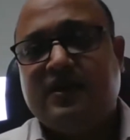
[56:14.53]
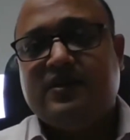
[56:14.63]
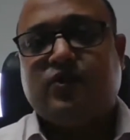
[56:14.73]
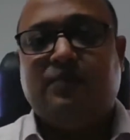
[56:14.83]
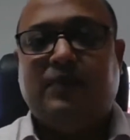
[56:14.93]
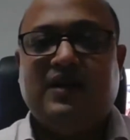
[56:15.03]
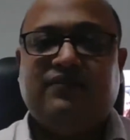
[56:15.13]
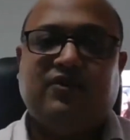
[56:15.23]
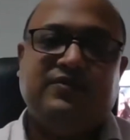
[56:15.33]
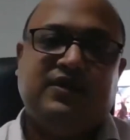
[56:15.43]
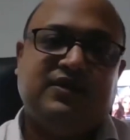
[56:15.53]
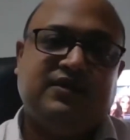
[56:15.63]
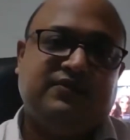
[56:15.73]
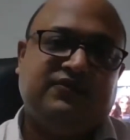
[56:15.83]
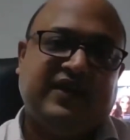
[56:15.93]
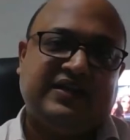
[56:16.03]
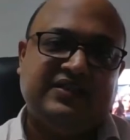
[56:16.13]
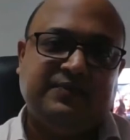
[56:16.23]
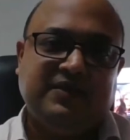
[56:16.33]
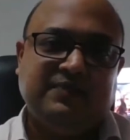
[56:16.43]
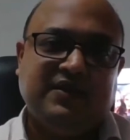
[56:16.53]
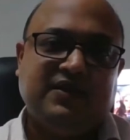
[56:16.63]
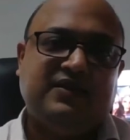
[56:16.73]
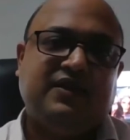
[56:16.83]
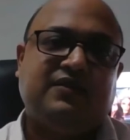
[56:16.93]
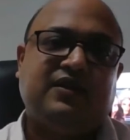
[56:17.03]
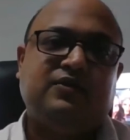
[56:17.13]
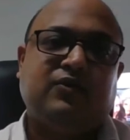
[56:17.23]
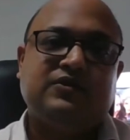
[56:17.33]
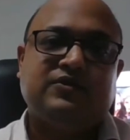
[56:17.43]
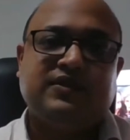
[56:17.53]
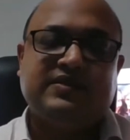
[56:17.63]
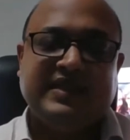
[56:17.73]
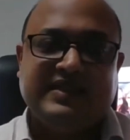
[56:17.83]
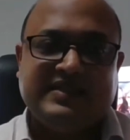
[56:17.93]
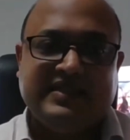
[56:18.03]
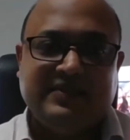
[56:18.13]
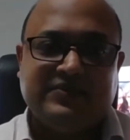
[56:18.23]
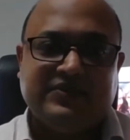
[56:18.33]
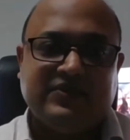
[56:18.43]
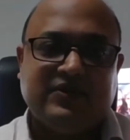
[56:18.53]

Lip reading: So apart from the factory people, there were also the sales teams,